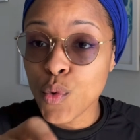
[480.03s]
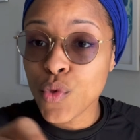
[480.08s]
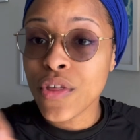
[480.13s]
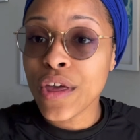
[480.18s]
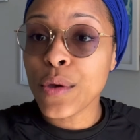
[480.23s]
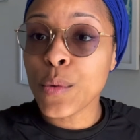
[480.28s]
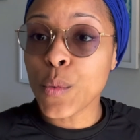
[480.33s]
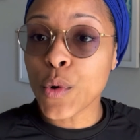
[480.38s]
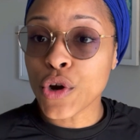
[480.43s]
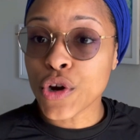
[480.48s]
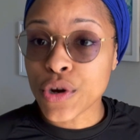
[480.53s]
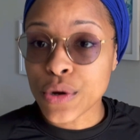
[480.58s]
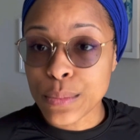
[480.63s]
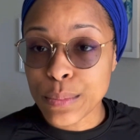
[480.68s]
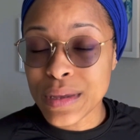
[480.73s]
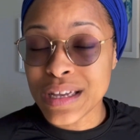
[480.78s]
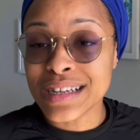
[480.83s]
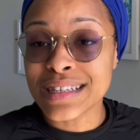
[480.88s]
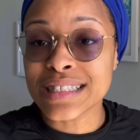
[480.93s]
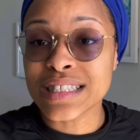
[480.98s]
were,
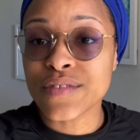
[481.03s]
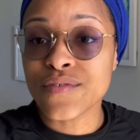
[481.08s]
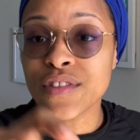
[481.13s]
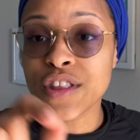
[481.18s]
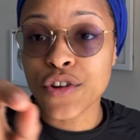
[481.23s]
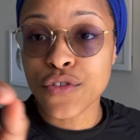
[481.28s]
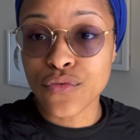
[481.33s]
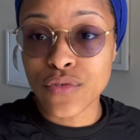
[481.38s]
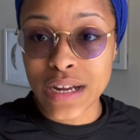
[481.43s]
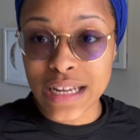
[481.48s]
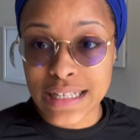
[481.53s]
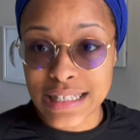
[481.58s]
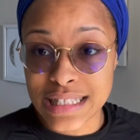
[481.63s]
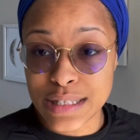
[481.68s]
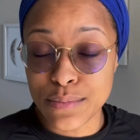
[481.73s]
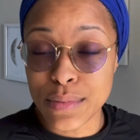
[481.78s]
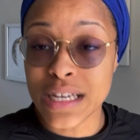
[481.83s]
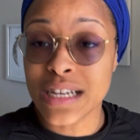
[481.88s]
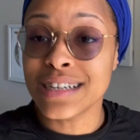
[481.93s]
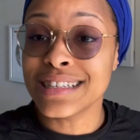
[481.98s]
because of their race,
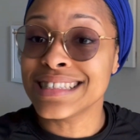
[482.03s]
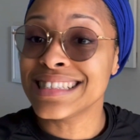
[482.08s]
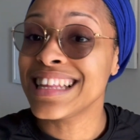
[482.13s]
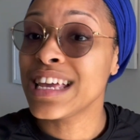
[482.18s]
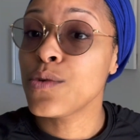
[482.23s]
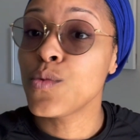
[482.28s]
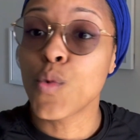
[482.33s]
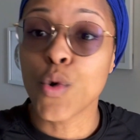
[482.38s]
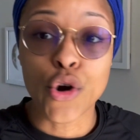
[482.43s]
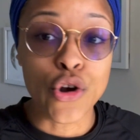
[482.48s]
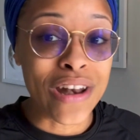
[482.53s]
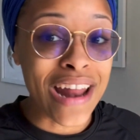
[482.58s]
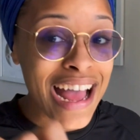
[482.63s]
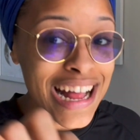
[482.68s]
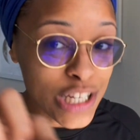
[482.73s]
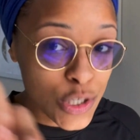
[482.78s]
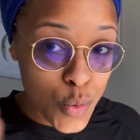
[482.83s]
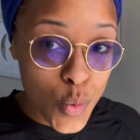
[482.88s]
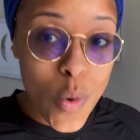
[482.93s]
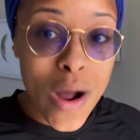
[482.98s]
because they were not
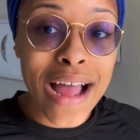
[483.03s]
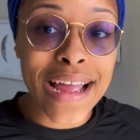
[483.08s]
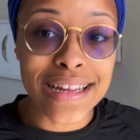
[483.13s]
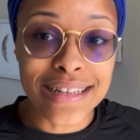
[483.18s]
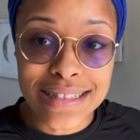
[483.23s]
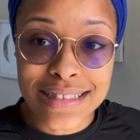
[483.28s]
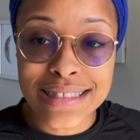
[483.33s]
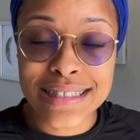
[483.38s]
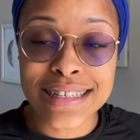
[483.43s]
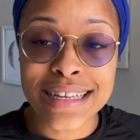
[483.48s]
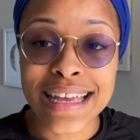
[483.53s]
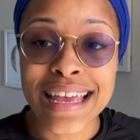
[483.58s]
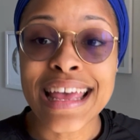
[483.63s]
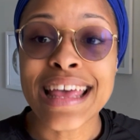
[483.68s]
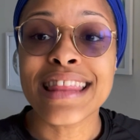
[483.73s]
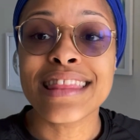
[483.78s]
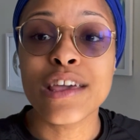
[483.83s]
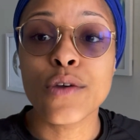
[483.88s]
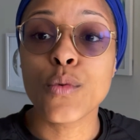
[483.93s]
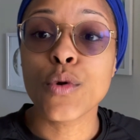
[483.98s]
white, they
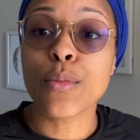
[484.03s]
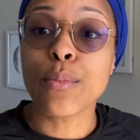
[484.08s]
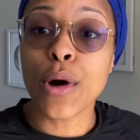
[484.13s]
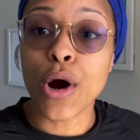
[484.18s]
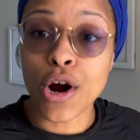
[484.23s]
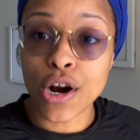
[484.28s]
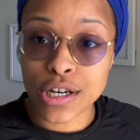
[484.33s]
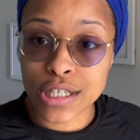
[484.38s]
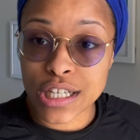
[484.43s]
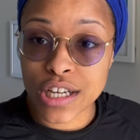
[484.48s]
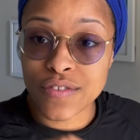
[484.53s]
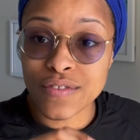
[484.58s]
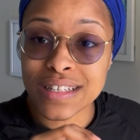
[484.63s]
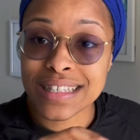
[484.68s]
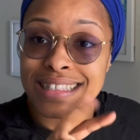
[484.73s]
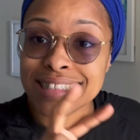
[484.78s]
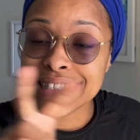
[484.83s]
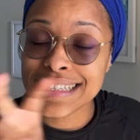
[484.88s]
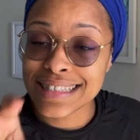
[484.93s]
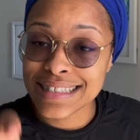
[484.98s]
were part of a
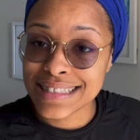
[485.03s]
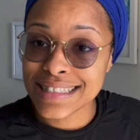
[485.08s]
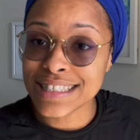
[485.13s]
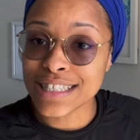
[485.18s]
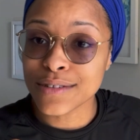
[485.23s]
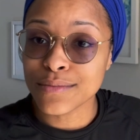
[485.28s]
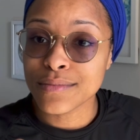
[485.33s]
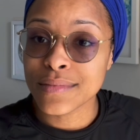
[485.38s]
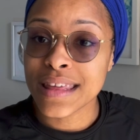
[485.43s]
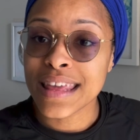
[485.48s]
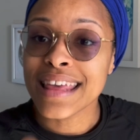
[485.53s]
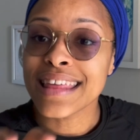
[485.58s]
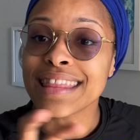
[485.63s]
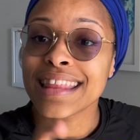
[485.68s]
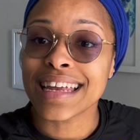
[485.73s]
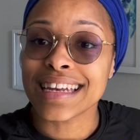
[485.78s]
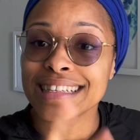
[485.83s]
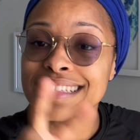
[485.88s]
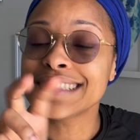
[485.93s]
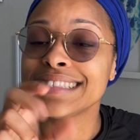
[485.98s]
system that
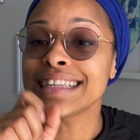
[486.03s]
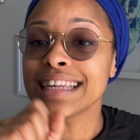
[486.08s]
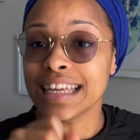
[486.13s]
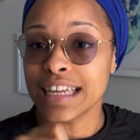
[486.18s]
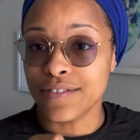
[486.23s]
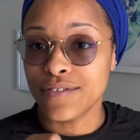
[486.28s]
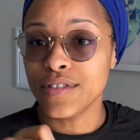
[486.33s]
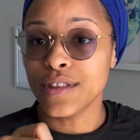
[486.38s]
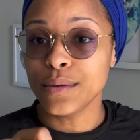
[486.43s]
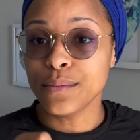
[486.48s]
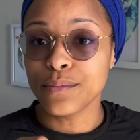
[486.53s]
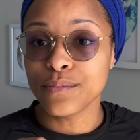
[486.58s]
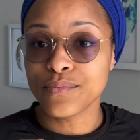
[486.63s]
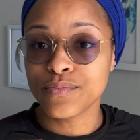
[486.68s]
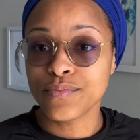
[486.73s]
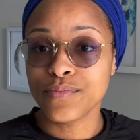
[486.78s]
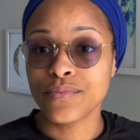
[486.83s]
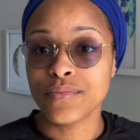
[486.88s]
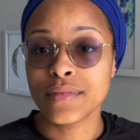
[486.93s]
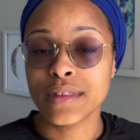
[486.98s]
enslaved them.
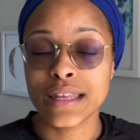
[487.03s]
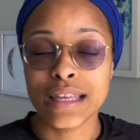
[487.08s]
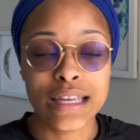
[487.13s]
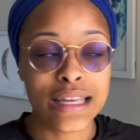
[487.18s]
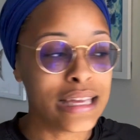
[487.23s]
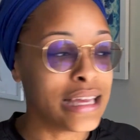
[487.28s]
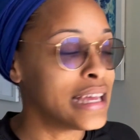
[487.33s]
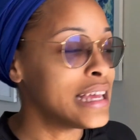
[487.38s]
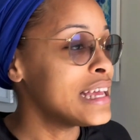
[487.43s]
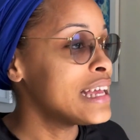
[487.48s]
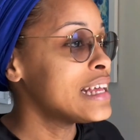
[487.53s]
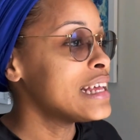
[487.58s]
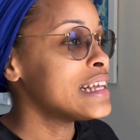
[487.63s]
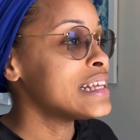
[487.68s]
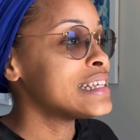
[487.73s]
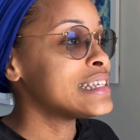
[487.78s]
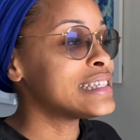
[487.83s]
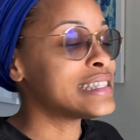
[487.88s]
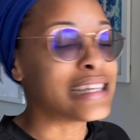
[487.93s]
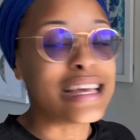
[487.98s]

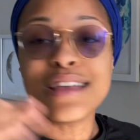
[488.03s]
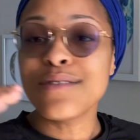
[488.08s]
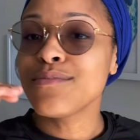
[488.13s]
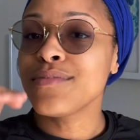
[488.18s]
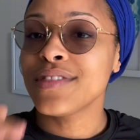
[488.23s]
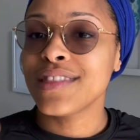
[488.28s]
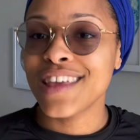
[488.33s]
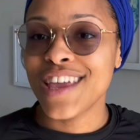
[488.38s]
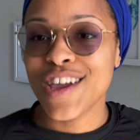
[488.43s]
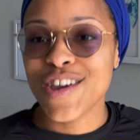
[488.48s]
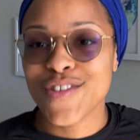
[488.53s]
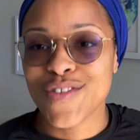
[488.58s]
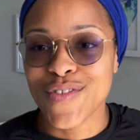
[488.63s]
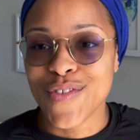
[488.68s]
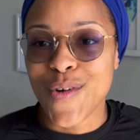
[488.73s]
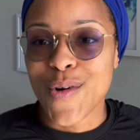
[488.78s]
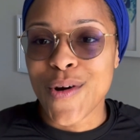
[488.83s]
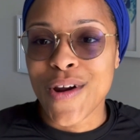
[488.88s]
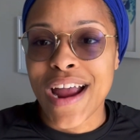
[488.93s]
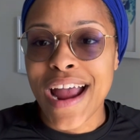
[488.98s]
Same thing
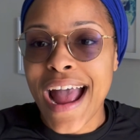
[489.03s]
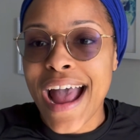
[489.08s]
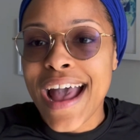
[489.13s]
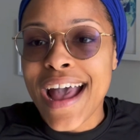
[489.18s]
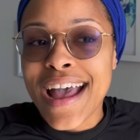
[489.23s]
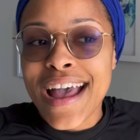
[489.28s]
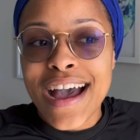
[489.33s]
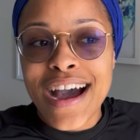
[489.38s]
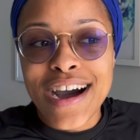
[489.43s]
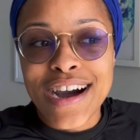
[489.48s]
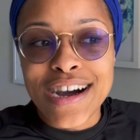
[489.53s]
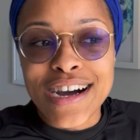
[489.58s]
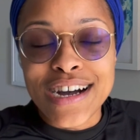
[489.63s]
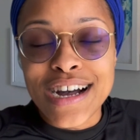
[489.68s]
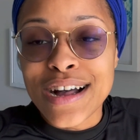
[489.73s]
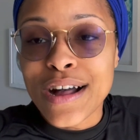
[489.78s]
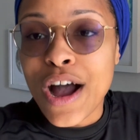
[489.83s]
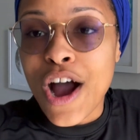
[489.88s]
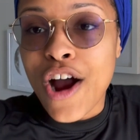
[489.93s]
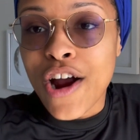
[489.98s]
for
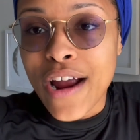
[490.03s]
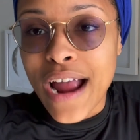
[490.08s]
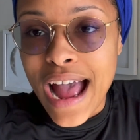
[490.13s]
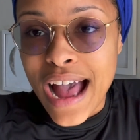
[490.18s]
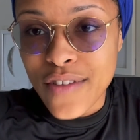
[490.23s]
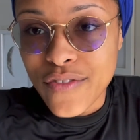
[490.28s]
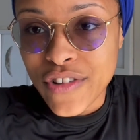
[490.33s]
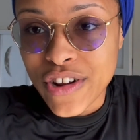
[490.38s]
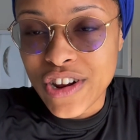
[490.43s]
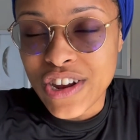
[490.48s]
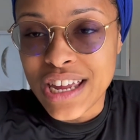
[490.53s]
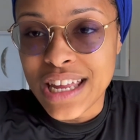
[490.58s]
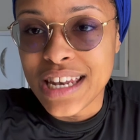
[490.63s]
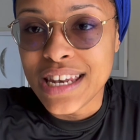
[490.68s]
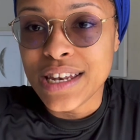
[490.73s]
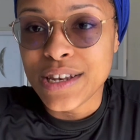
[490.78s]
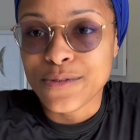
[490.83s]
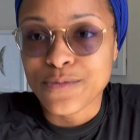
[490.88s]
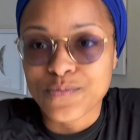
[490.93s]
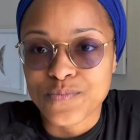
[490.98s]
our
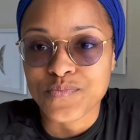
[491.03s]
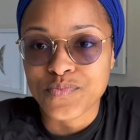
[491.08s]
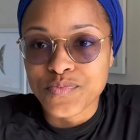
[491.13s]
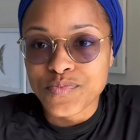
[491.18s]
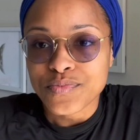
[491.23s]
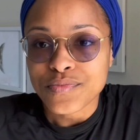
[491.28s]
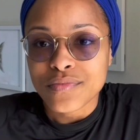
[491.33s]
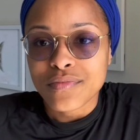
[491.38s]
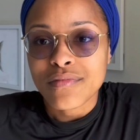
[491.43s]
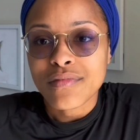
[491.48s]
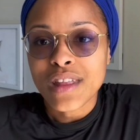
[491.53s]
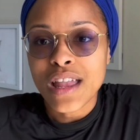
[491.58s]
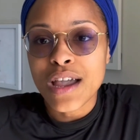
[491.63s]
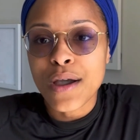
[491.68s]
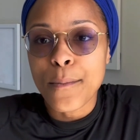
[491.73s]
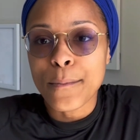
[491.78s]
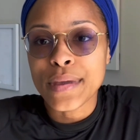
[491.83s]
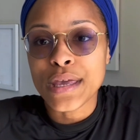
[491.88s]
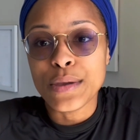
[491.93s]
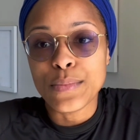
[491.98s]
African
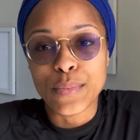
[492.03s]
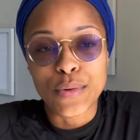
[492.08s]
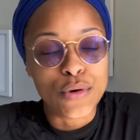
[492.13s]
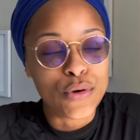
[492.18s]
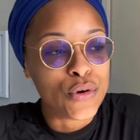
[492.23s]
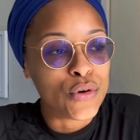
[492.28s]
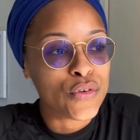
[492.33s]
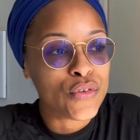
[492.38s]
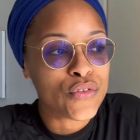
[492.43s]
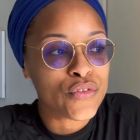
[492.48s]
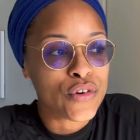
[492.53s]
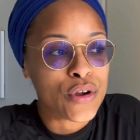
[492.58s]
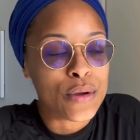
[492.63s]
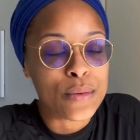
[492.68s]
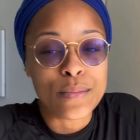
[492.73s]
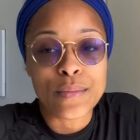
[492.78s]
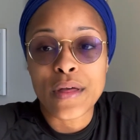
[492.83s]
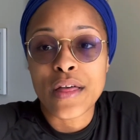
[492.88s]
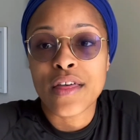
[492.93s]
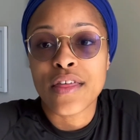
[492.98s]
people from
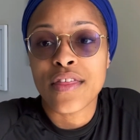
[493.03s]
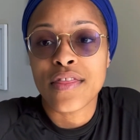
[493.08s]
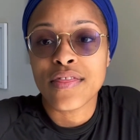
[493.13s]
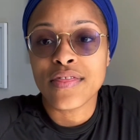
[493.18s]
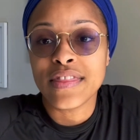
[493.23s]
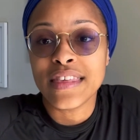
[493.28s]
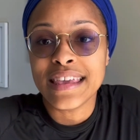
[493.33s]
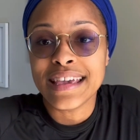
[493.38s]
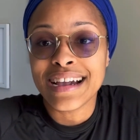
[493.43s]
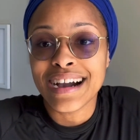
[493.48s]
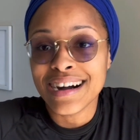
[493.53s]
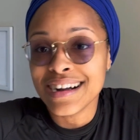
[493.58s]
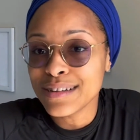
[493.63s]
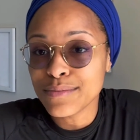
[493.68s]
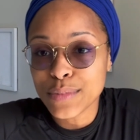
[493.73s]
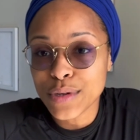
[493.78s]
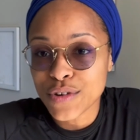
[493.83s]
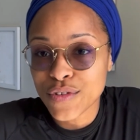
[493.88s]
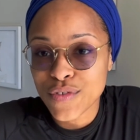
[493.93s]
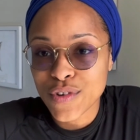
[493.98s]
the
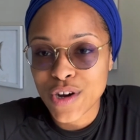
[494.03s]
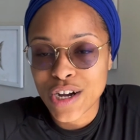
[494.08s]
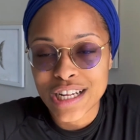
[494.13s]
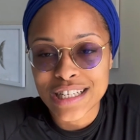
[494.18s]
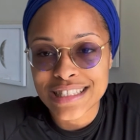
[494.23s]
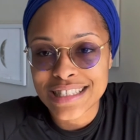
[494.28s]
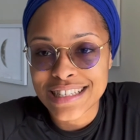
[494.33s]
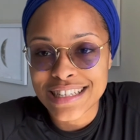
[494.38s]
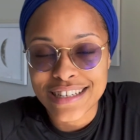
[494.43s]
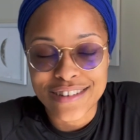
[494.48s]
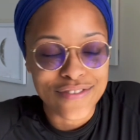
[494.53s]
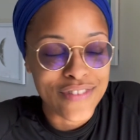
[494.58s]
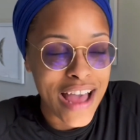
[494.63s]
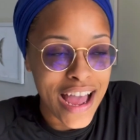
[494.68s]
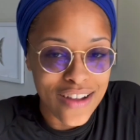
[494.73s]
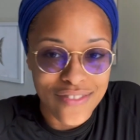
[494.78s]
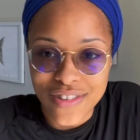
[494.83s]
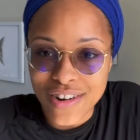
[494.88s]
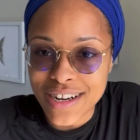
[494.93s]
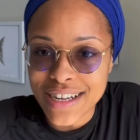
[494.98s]
beautiful continent of
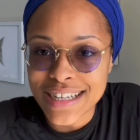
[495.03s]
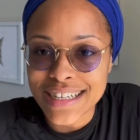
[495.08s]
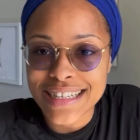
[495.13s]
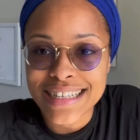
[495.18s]
Africa.